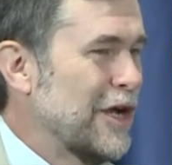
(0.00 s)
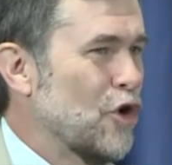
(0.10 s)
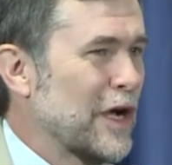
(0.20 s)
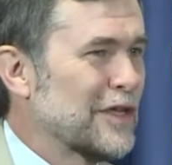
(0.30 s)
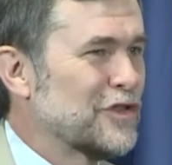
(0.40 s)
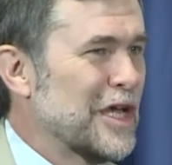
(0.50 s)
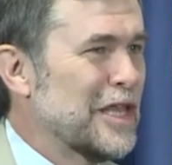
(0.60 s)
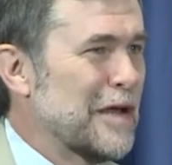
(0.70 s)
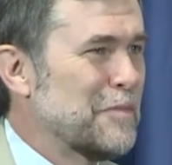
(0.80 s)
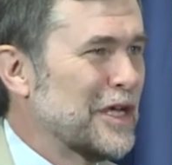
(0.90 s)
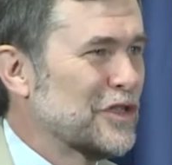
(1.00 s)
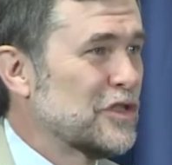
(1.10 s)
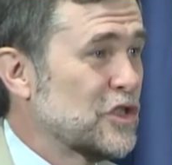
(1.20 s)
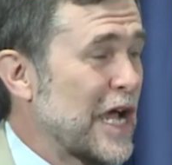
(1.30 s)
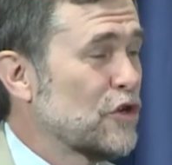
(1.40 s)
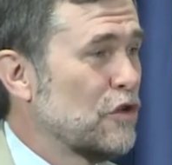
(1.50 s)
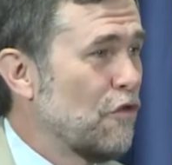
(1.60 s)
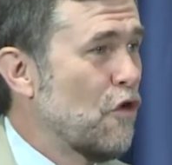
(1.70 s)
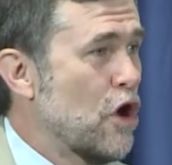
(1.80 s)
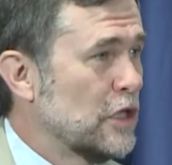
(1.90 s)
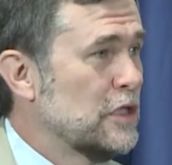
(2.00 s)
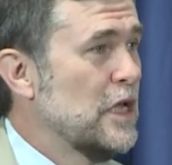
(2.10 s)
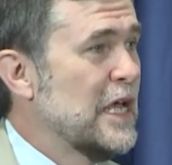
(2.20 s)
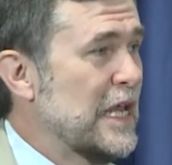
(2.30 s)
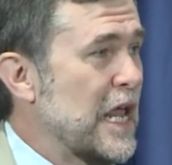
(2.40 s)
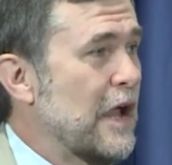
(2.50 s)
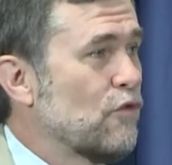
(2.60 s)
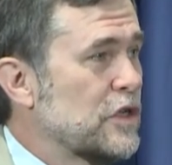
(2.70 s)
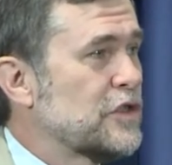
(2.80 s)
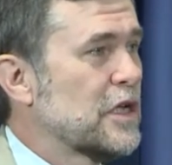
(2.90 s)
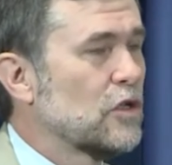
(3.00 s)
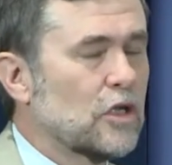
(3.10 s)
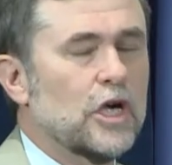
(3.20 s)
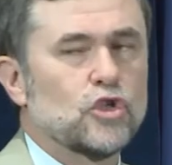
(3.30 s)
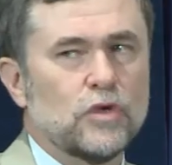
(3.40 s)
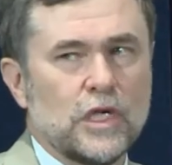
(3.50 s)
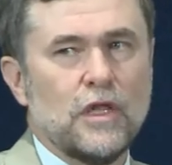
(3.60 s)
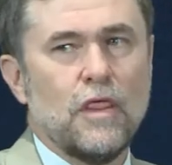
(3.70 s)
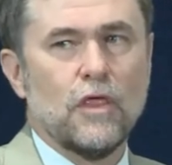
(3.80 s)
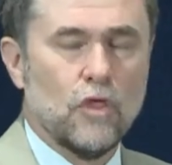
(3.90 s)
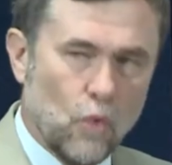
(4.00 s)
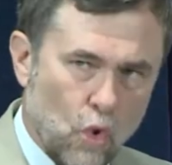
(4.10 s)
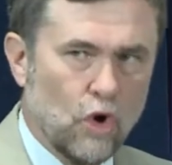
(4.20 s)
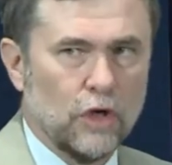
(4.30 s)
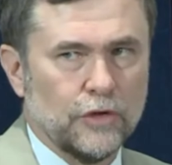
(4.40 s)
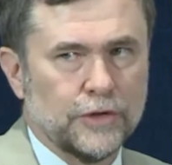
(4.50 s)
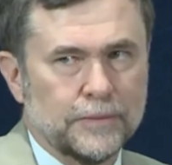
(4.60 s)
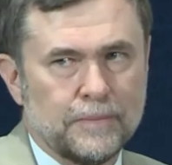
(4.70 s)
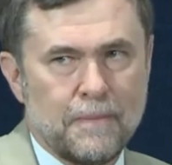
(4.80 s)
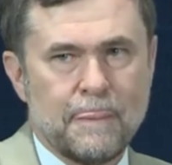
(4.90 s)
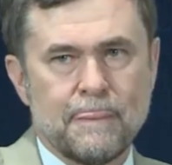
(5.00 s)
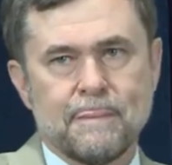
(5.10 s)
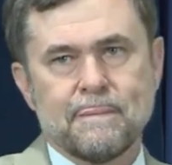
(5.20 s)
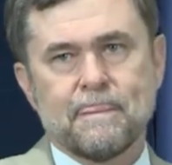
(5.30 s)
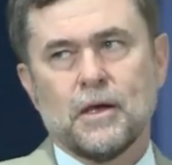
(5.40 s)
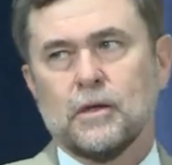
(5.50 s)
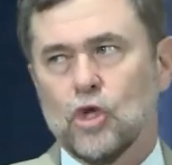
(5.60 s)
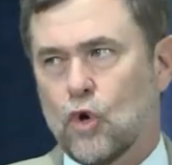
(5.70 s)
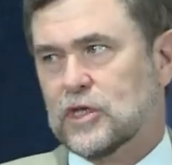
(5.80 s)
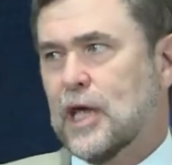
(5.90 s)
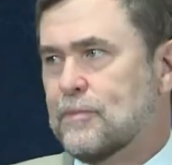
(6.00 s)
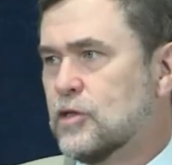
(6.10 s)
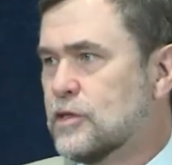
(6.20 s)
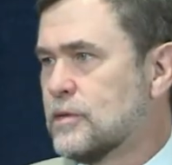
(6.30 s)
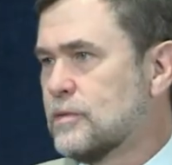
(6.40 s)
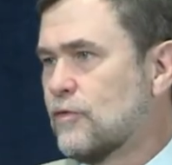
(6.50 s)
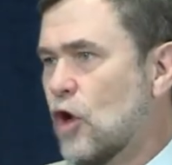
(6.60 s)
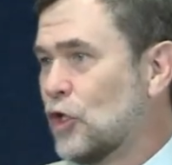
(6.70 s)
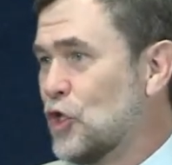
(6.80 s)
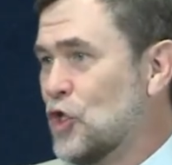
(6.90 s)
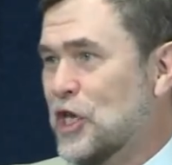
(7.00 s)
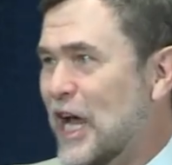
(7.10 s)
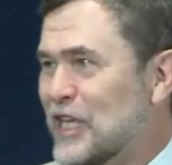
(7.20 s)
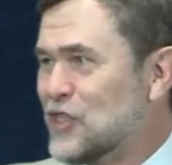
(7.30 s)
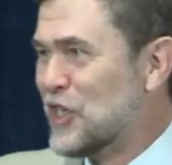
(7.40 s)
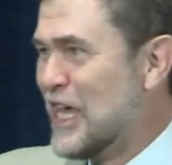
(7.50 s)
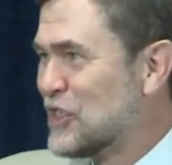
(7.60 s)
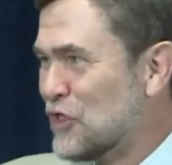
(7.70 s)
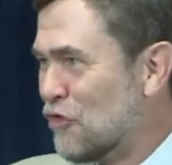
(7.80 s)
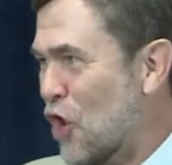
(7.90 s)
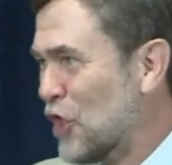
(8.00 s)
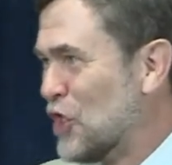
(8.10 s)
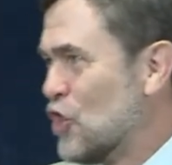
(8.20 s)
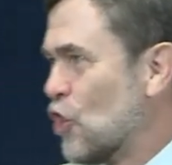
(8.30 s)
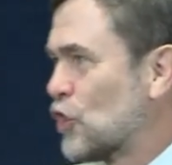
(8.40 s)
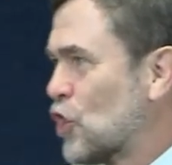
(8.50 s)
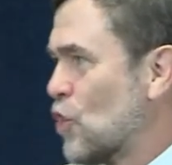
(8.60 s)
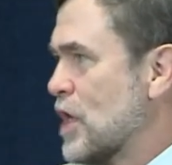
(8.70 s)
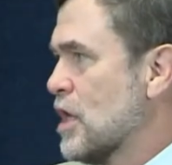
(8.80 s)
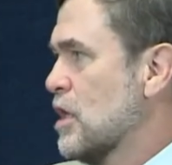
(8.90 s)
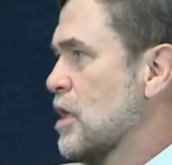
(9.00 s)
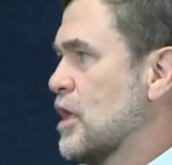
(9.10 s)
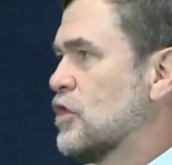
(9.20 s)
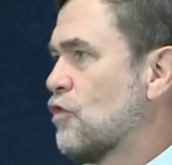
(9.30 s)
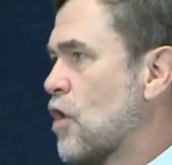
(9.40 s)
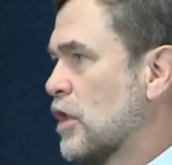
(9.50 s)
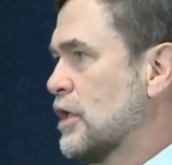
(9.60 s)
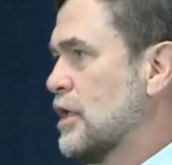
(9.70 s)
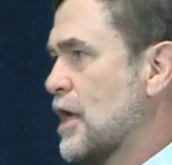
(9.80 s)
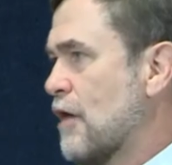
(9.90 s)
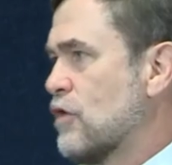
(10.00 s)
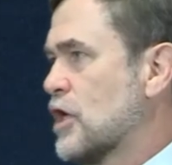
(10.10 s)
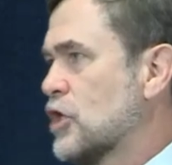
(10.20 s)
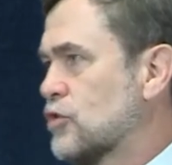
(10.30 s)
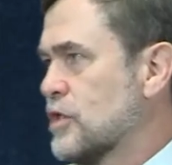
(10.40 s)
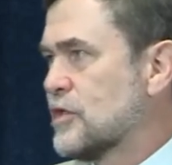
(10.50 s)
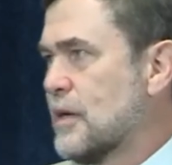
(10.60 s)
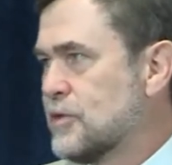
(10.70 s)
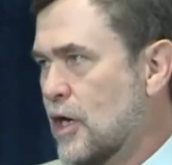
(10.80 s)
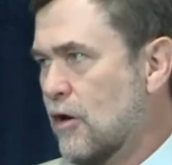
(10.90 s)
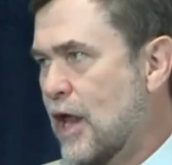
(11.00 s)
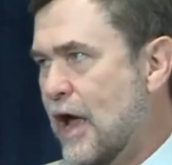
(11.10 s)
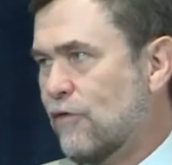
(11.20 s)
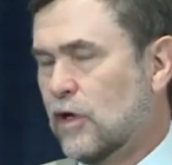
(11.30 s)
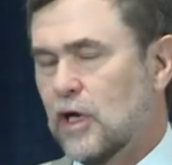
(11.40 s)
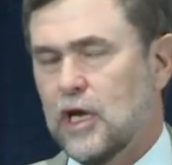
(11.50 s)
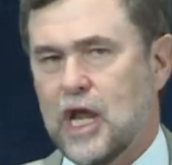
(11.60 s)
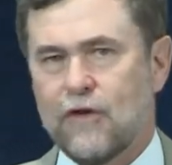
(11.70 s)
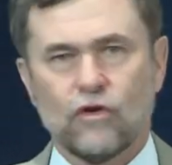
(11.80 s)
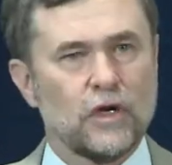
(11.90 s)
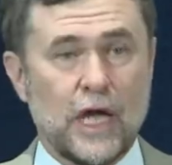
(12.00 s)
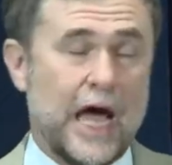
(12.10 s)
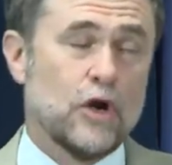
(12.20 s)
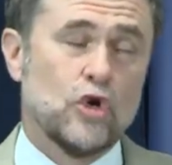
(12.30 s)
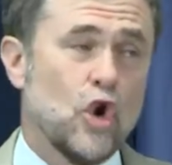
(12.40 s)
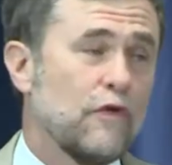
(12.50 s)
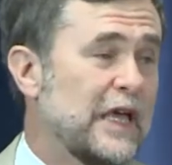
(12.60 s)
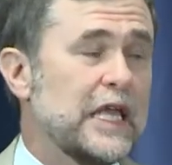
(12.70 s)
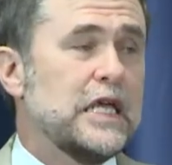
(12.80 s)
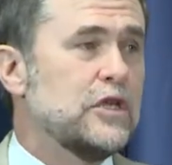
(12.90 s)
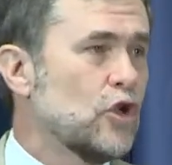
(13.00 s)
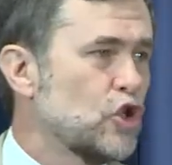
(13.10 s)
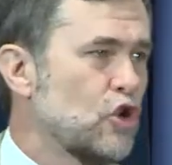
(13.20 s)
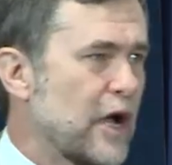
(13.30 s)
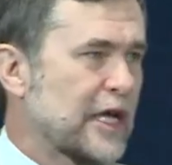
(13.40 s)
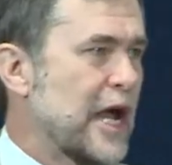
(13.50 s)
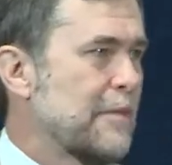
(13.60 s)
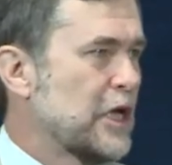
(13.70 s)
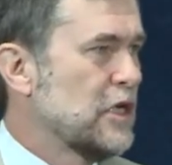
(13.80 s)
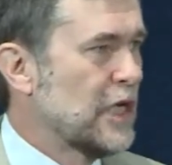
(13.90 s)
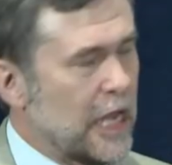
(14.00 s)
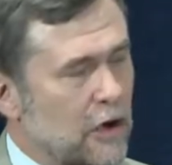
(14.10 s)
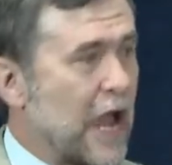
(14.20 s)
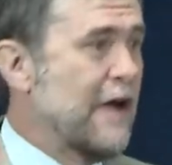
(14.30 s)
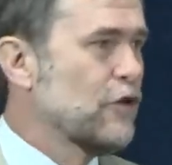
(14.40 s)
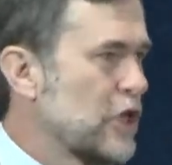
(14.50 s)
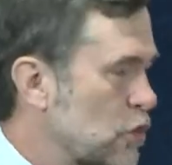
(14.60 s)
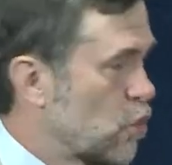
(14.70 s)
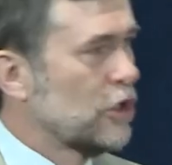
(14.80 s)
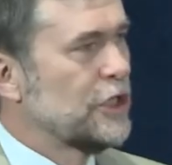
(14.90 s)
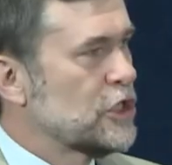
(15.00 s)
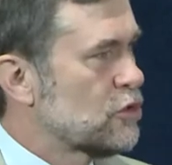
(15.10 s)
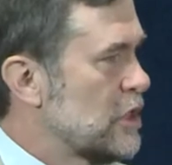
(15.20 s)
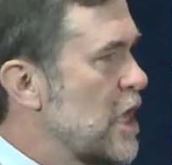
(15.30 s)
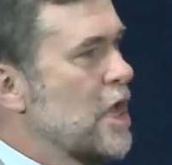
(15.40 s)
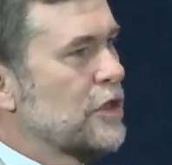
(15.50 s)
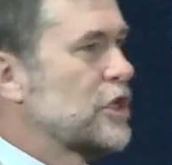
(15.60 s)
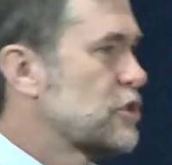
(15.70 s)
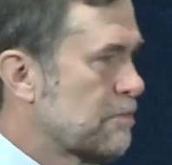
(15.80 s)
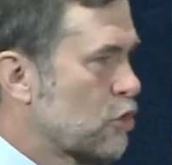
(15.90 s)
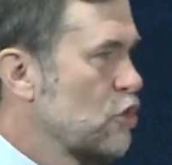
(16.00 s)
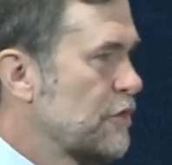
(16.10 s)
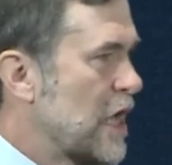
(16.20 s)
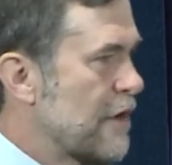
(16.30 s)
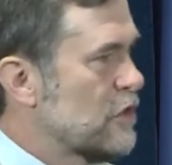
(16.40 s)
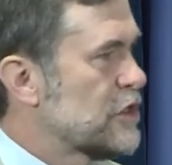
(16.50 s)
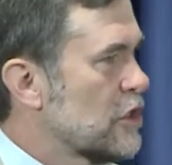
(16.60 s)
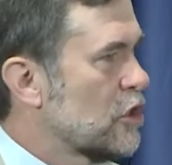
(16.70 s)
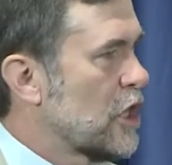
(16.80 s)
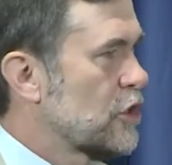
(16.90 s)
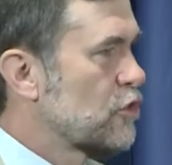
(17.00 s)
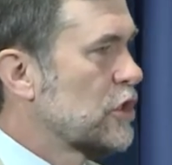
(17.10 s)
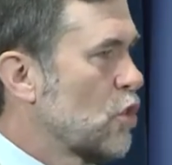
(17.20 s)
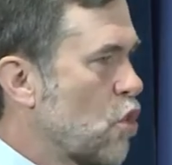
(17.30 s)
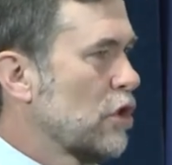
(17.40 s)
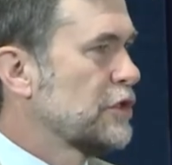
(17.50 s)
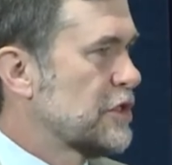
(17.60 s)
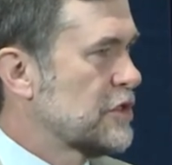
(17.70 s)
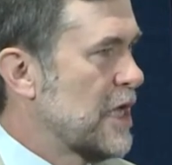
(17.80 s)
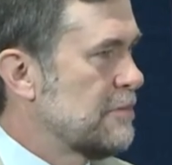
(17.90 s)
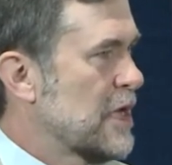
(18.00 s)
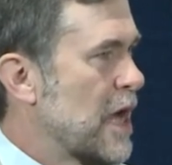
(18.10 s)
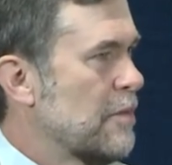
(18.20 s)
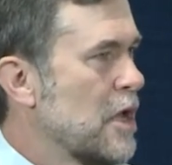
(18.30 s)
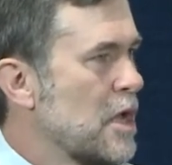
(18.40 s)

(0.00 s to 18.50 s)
I know I can say that because it's actually fallen in every single country in the world no exceptions. It's fallen in the United States, it's fallen in North Korea, it's fallen in every country in sub Saharan Africa. And never, I don't know of any socioeconomic indicator ever in world history that has improved in every single country in the world at the same time.